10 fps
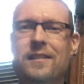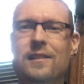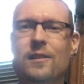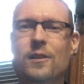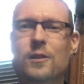
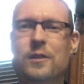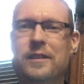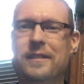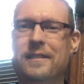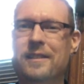little
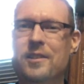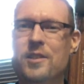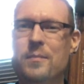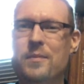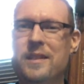earlier
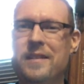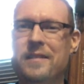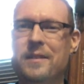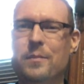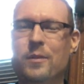ship
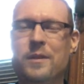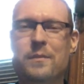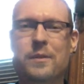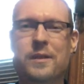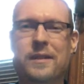date on the
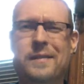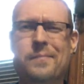print book.